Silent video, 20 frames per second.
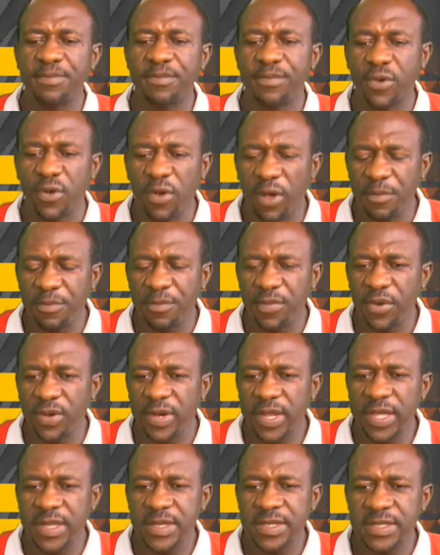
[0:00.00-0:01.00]

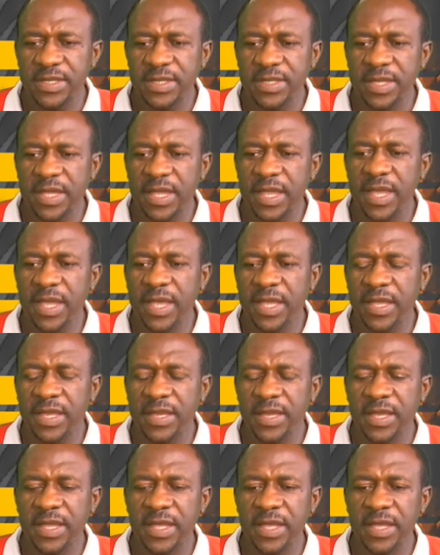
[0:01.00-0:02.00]
component in
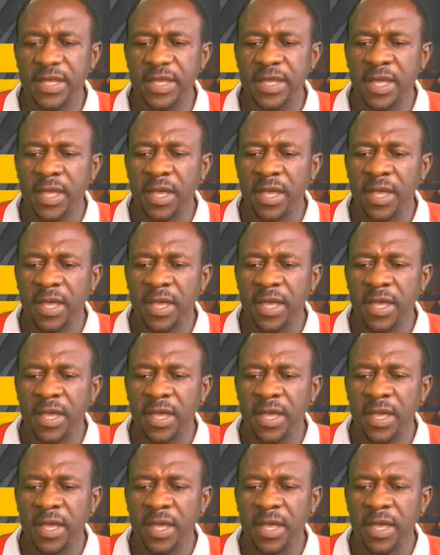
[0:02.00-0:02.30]
the